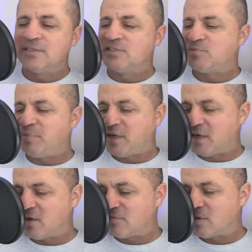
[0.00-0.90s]

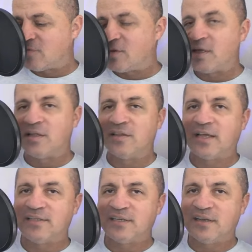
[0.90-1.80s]
Speaking of loved it,
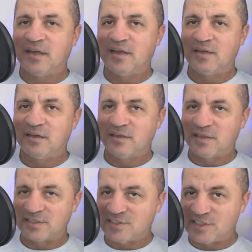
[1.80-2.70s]
they did
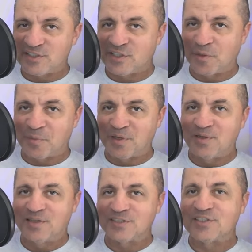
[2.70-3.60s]
the system.
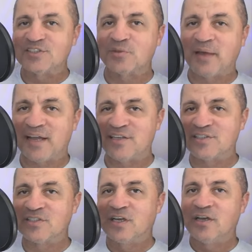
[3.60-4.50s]
The system had
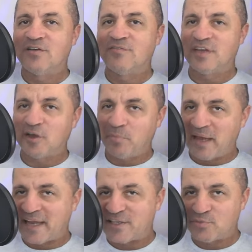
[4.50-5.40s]
this video
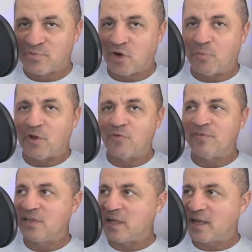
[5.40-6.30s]
package promo
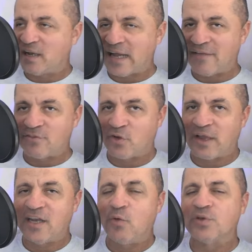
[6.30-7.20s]
vignette after,
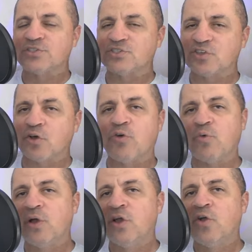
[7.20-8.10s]
and it was
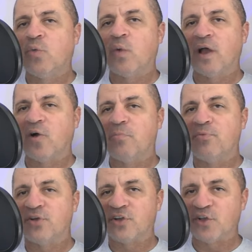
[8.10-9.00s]
so well
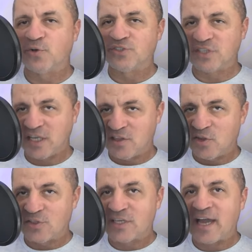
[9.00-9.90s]
produced. It
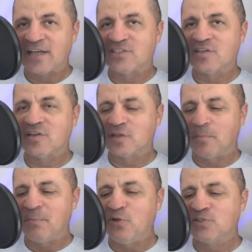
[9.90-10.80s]
looked excellent. The
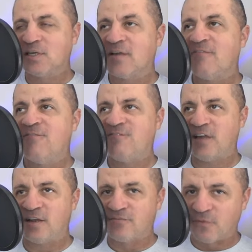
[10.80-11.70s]
music
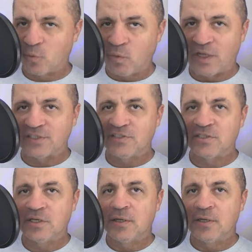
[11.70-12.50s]
fit for once.